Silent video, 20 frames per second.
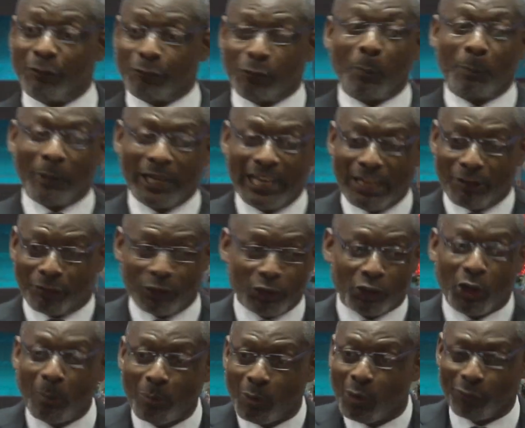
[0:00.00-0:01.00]
you believe in
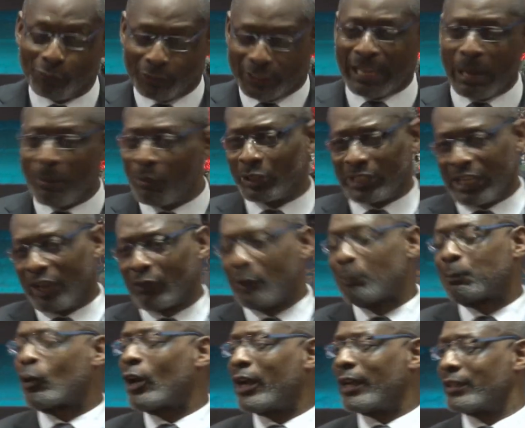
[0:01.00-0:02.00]
your movie, come on, give him
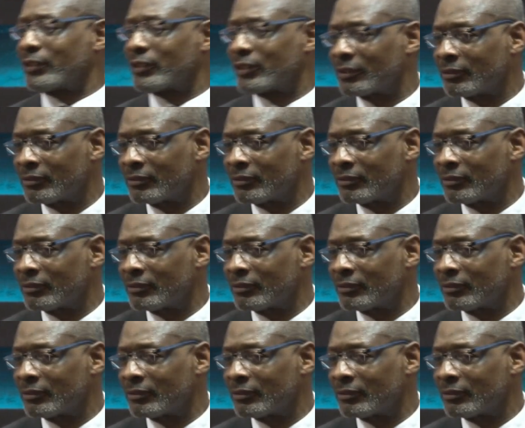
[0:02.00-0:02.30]
praise.